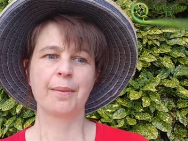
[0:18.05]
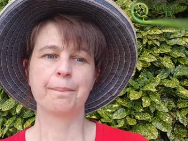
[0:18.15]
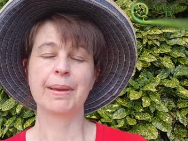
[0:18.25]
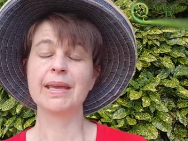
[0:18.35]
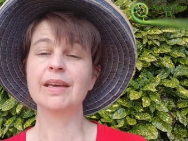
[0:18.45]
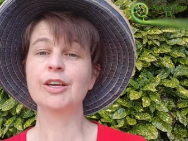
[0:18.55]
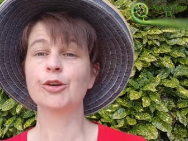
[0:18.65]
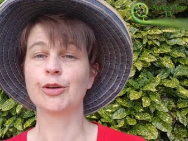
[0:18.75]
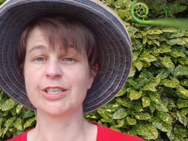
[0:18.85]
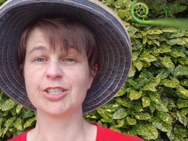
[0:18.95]
be in
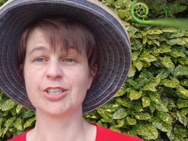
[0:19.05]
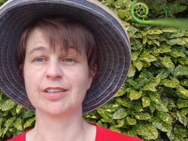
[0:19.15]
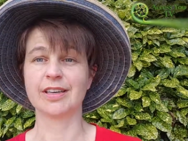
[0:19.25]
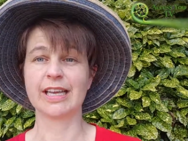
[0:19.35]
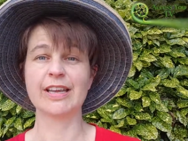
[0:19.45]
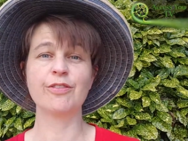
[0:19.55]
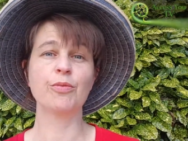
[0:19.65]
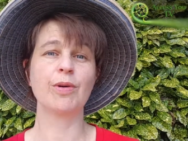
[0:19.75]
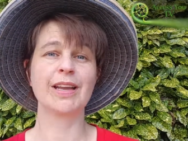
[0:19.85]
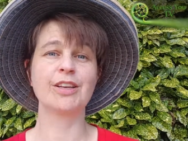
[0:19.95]
question even
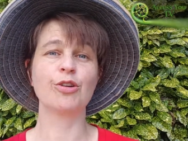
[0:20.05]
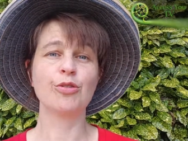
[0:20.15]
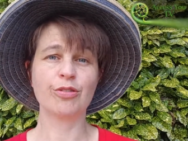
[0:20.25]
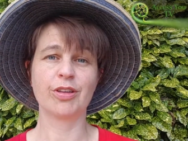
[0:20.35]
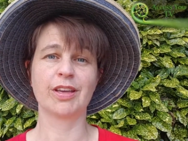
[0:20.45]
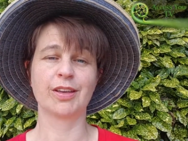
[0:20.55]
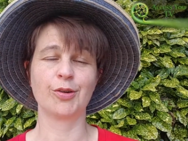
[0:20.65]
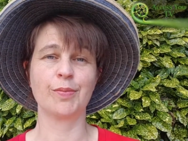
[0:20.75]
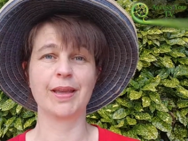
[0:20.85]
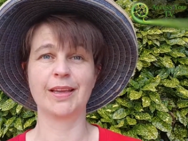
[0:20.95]
when you think
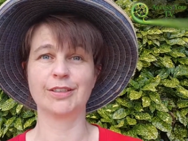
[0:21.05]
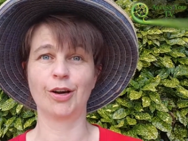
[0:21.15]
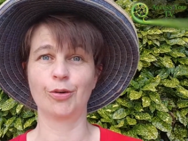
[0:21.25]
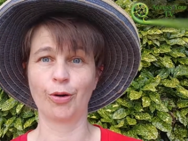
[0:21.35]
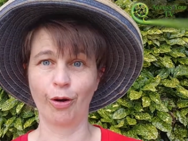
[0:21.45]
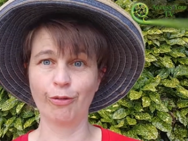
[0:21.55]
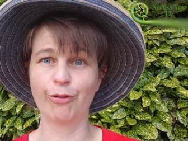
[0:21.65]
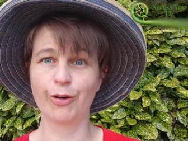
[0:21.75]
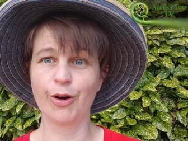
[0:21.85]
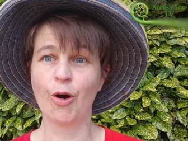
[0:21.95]
you're being told off
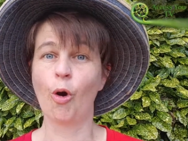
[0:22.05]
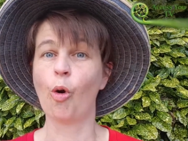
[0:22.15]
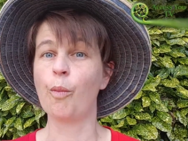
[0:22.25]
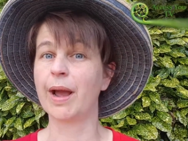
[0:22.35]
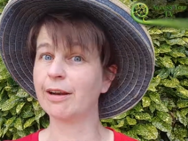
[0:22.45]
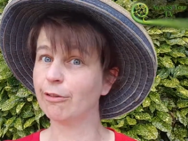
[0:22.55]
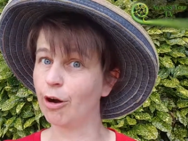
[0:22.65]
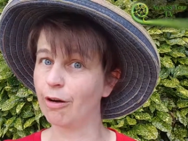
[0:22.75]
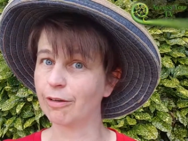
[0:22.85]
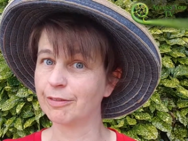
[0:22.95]
or made
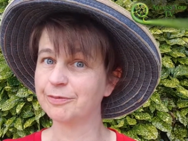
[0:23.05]
wrong.